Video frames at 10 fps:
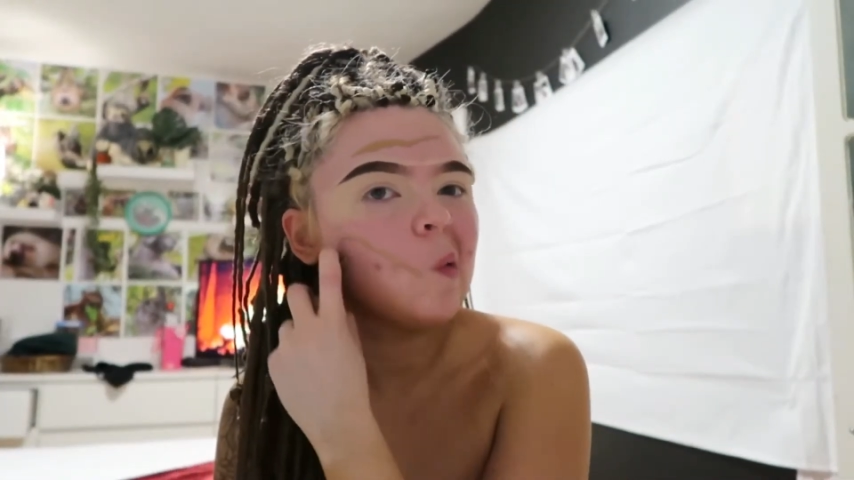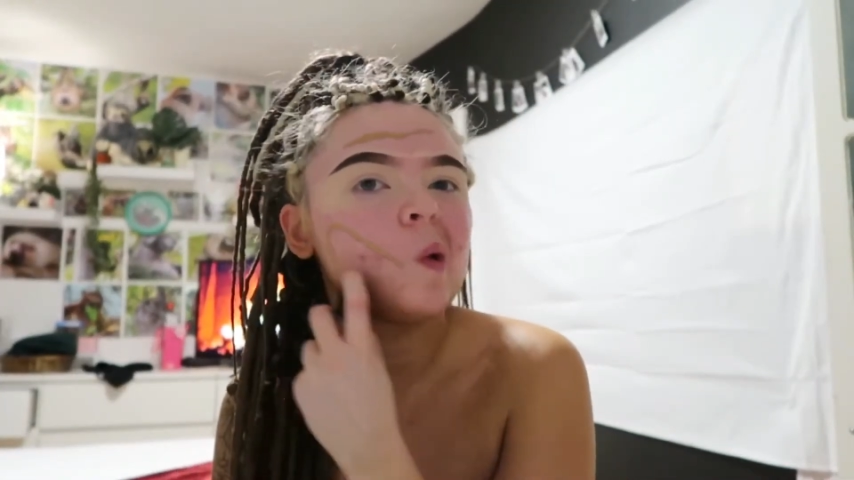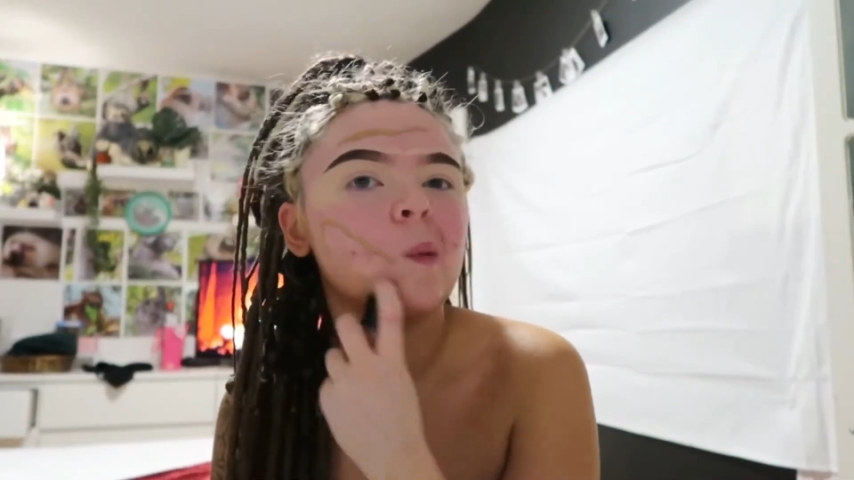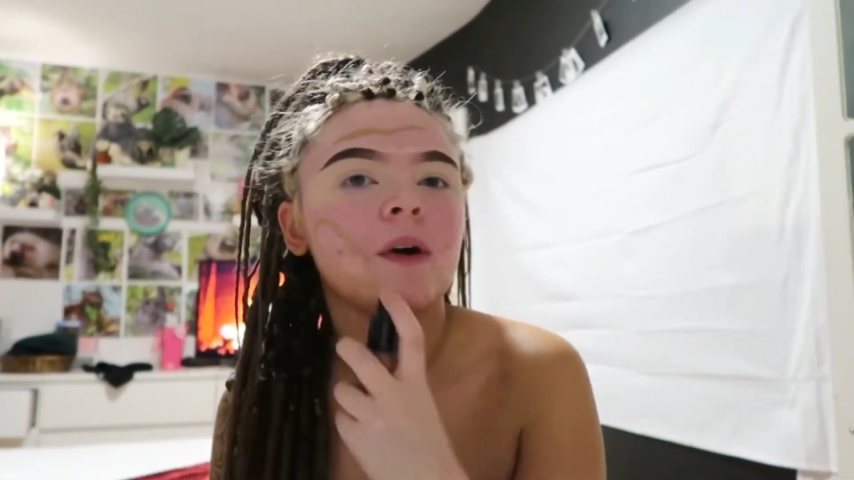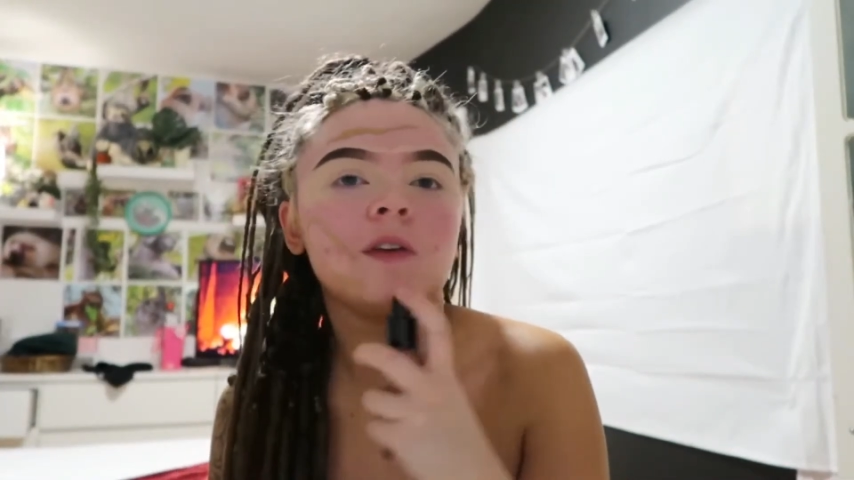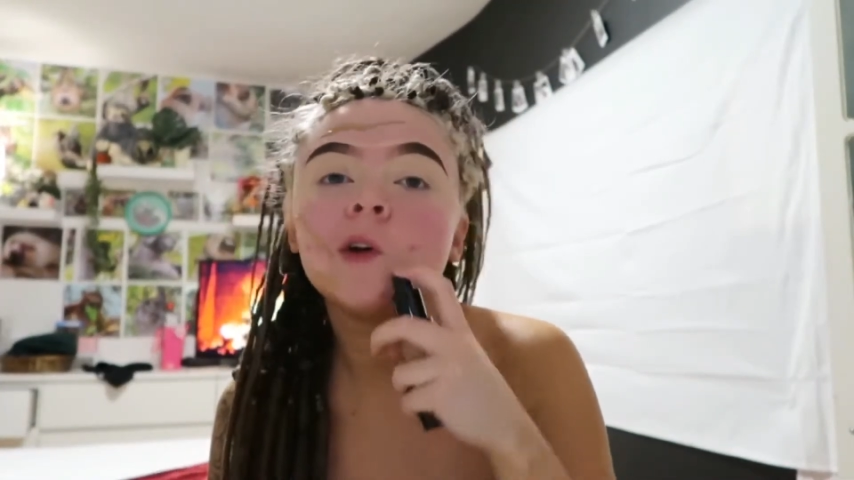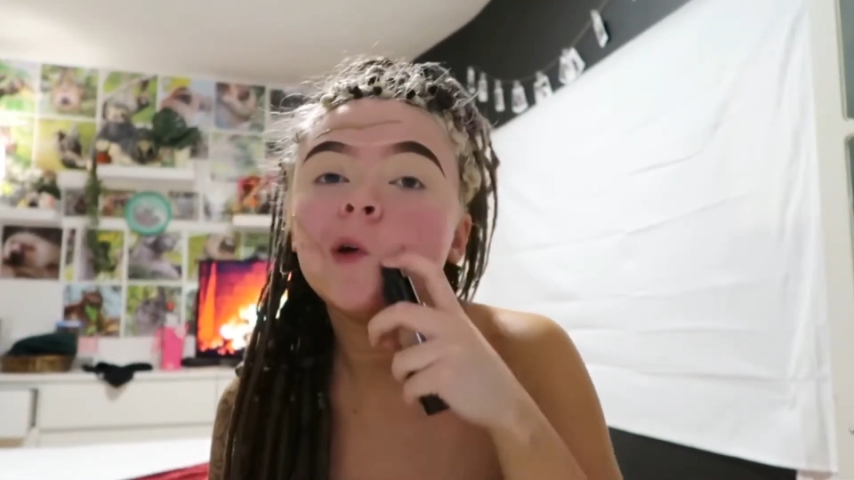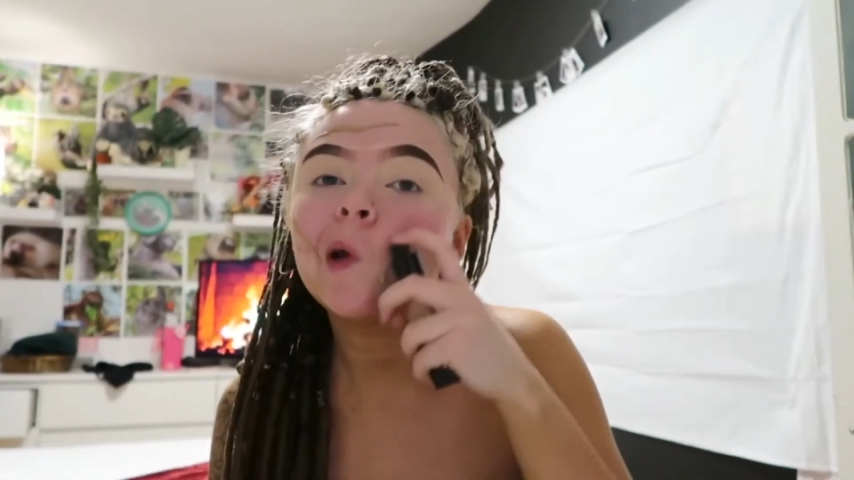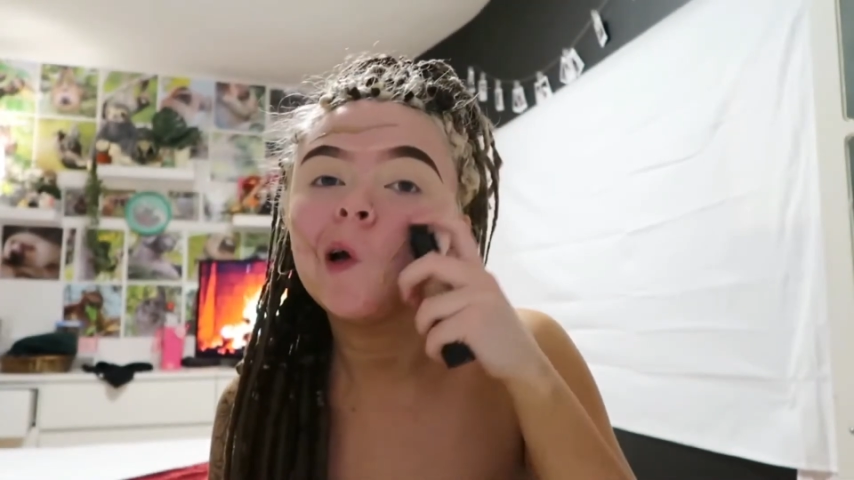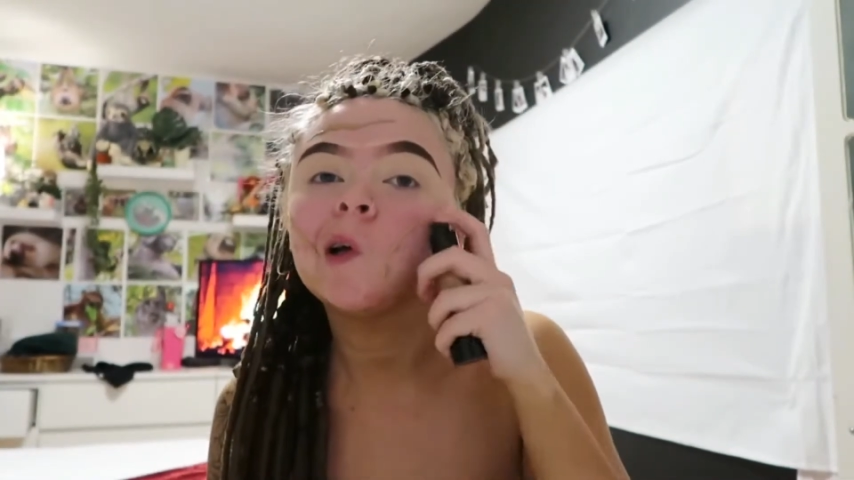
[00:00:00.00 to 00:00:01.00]
with my
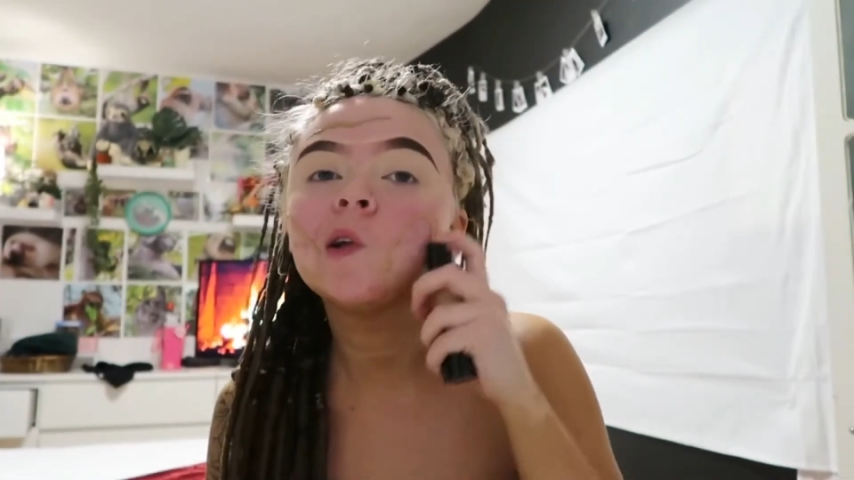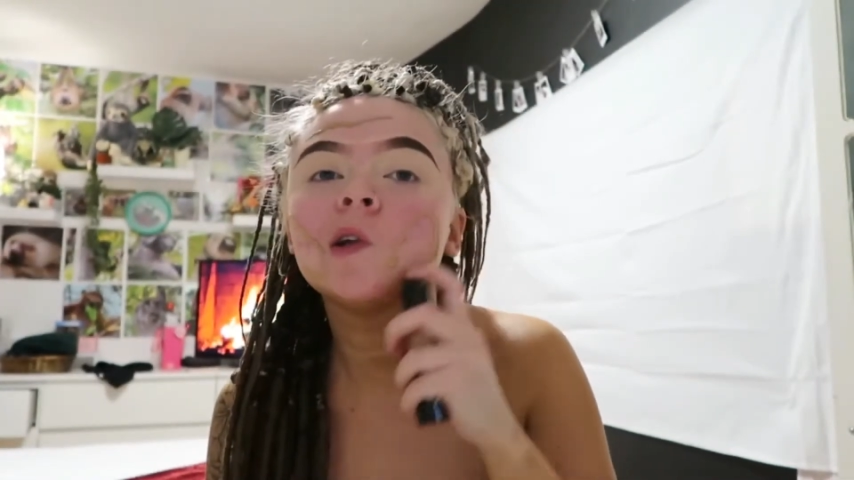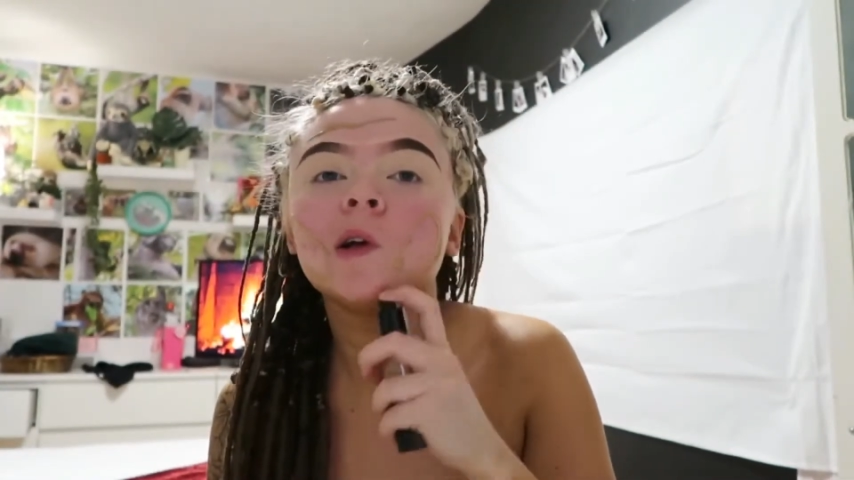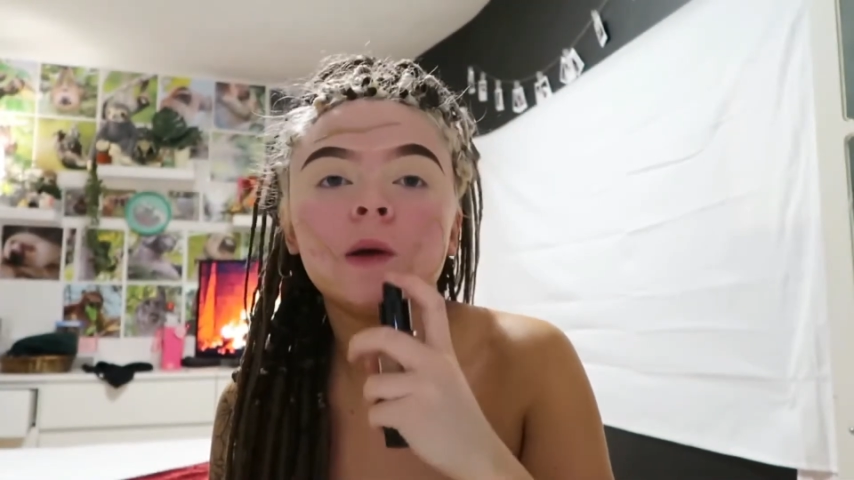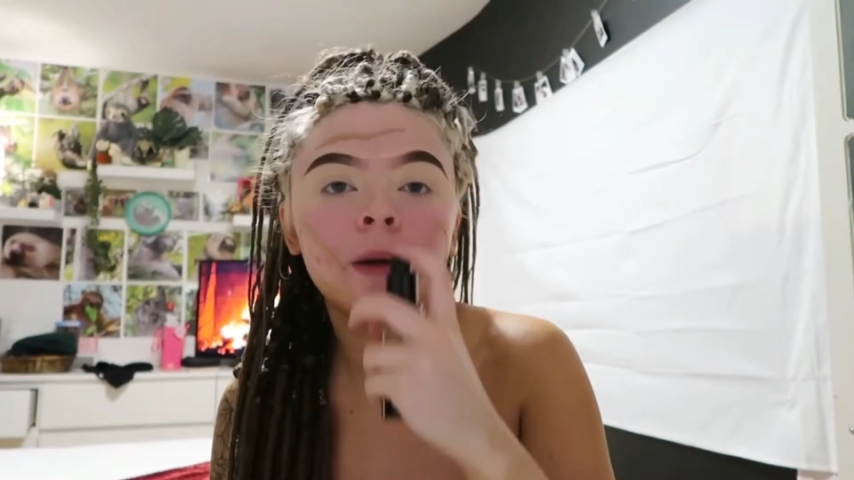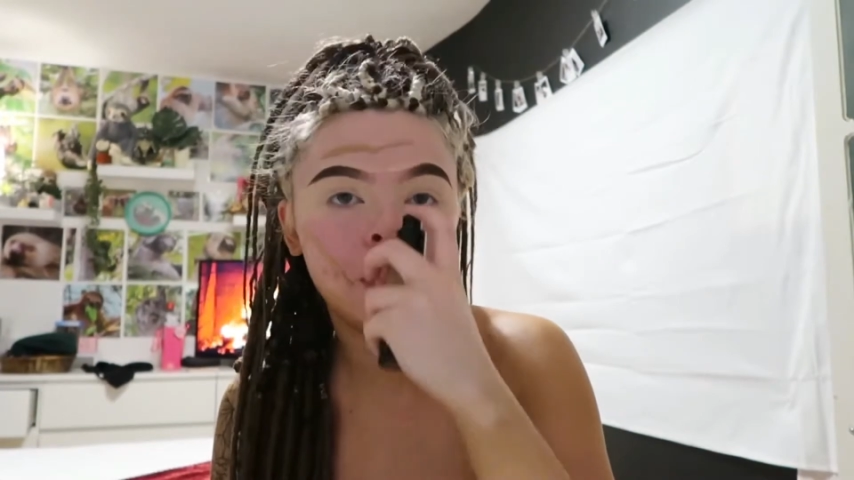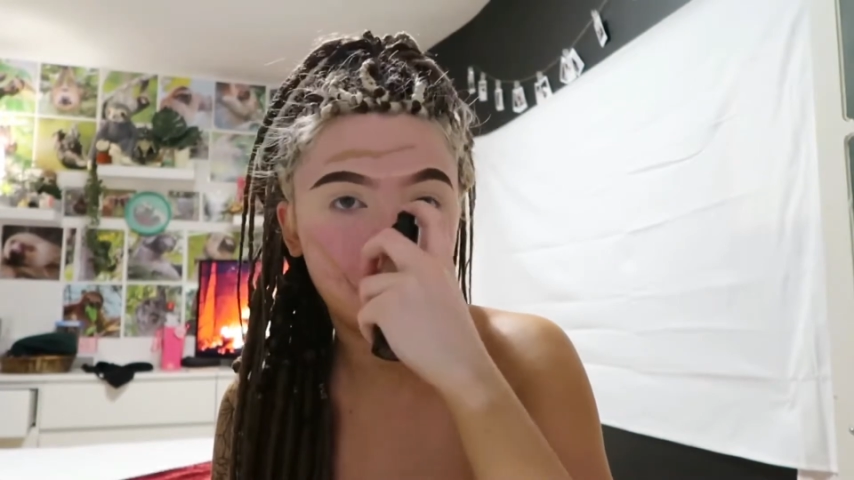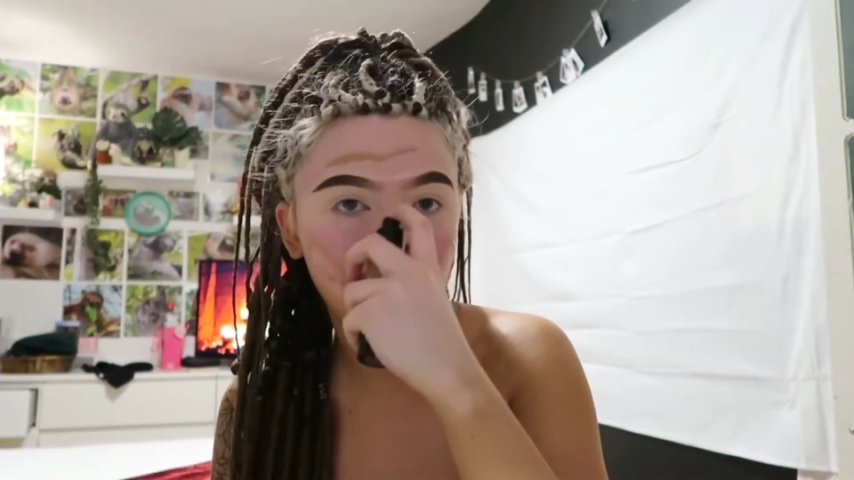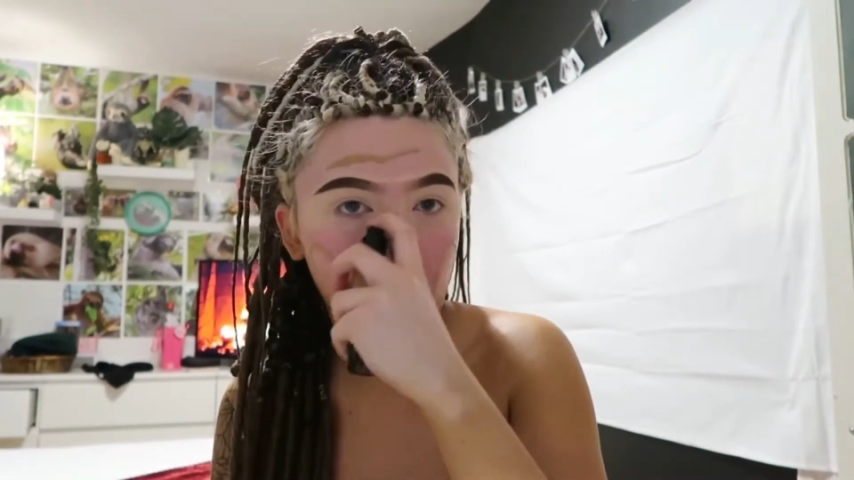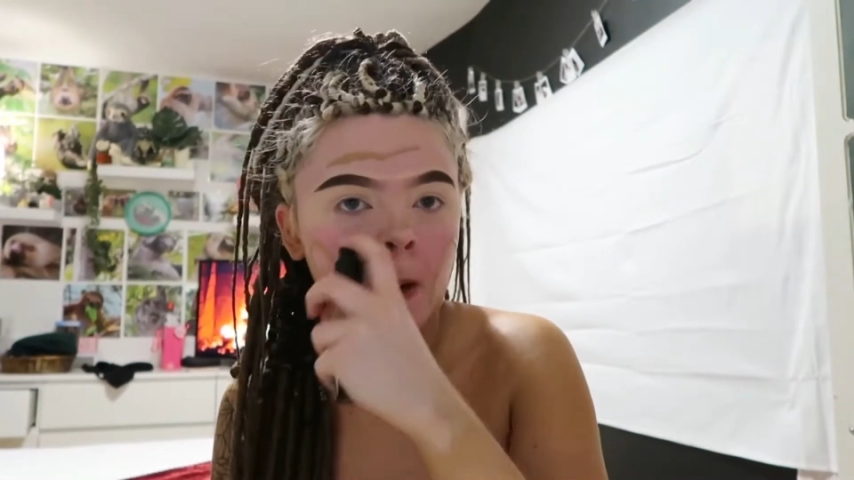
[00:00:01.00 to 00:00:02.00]
foundation.